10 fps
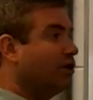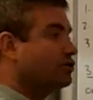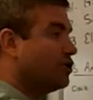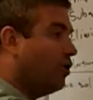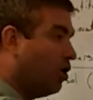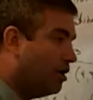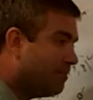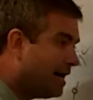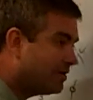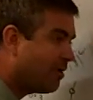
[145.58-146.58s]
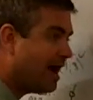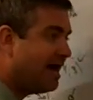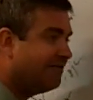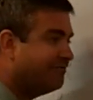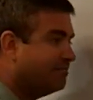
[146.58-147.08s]
So on my
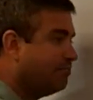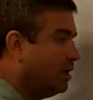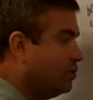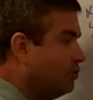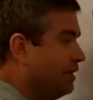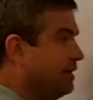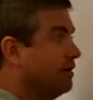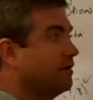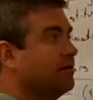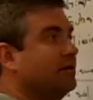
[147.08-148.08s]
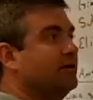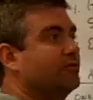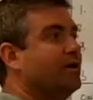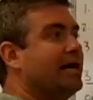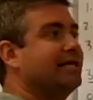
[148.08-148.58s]
graph in blue here,
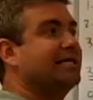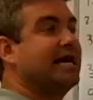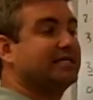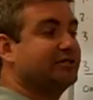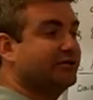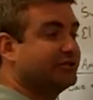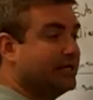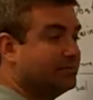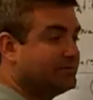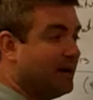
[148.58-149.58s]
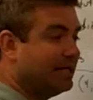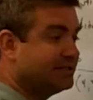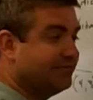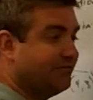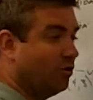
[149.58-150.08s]
right, the x-intercept's
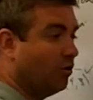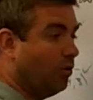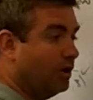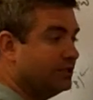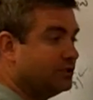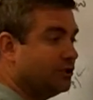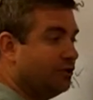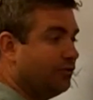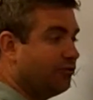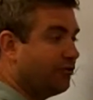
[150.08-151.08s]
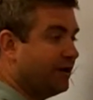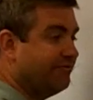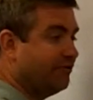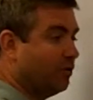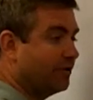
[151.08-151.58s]
+4. 1, 2, 3,
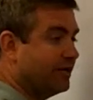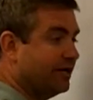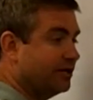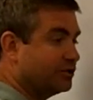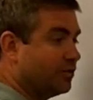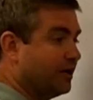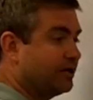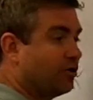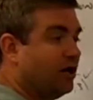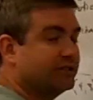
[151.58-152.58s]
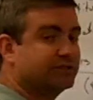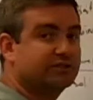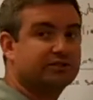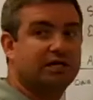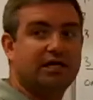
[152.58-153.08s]
4. There's where it
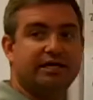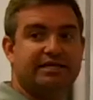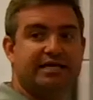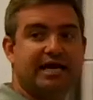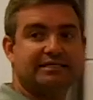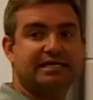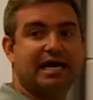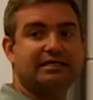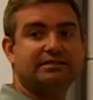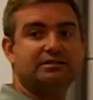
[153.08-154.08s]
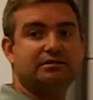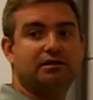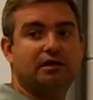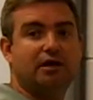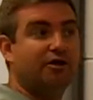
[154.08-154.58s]
crosses the x-axis.
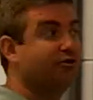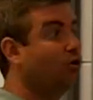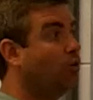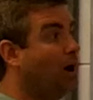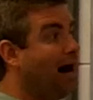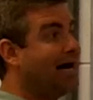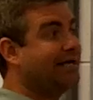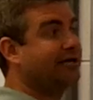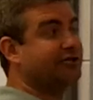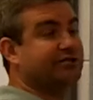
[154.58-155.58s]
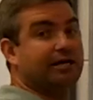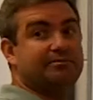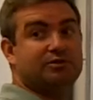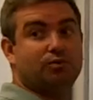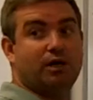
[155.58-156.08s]
The
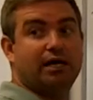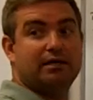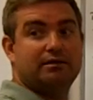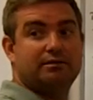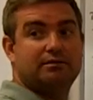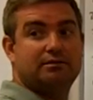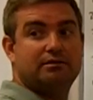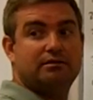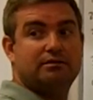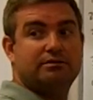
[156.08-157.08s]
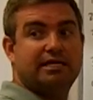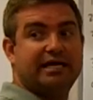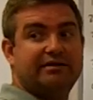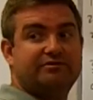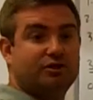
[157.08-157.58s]
y-intercept is what?
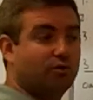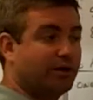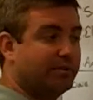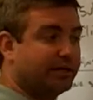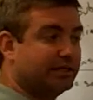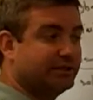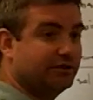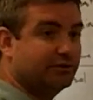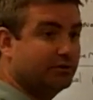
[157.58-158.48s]
-2. What am I going to do?